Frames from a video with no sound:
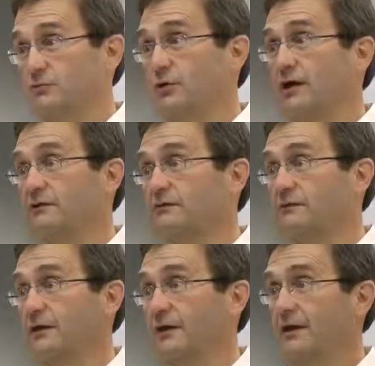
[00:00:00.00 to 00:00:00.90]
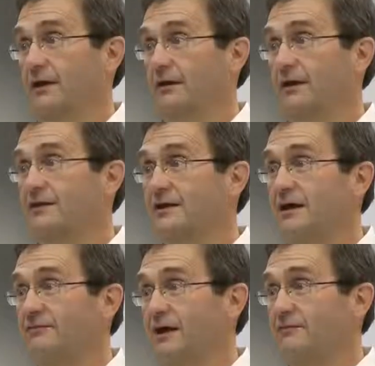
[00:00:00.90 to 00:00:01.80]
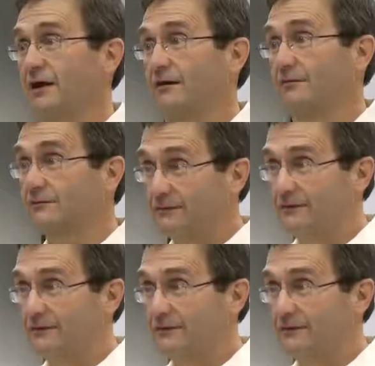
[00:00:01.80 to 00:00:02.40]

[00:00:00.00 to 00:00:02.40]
price. In $1995,